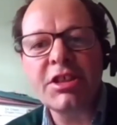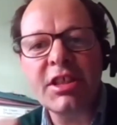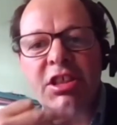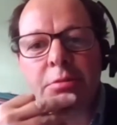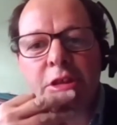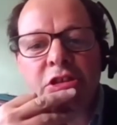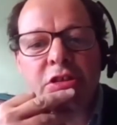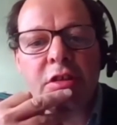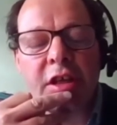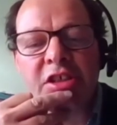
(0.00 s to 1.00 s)
are these
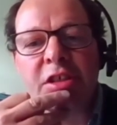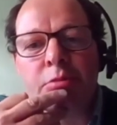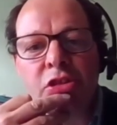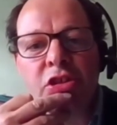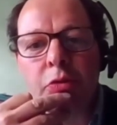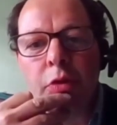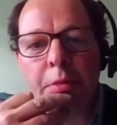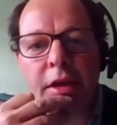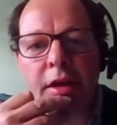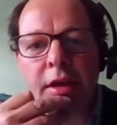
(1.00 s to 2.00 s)
estimates to the assumptions that
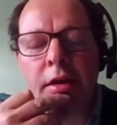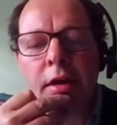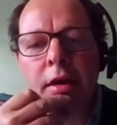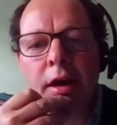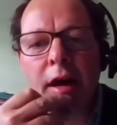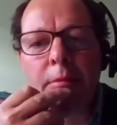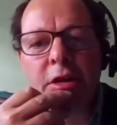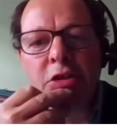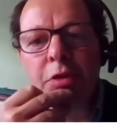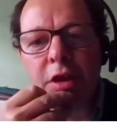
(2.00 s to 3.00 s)
we're making
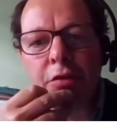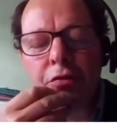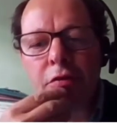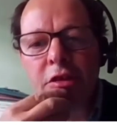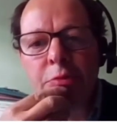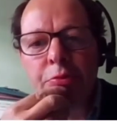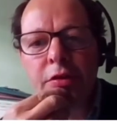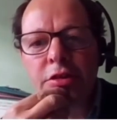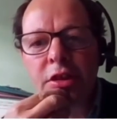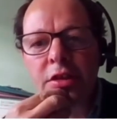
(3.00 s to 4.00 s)
as we go through this
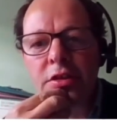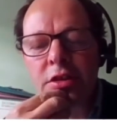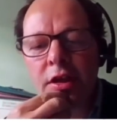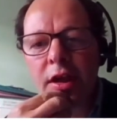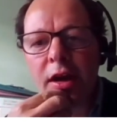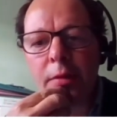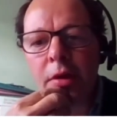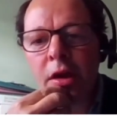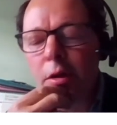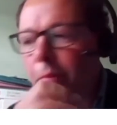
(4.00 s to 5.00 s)
process?
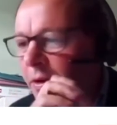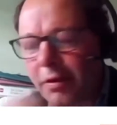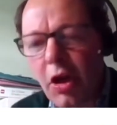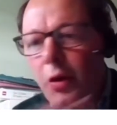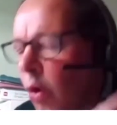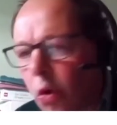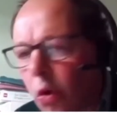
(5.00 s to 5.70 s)
But you know,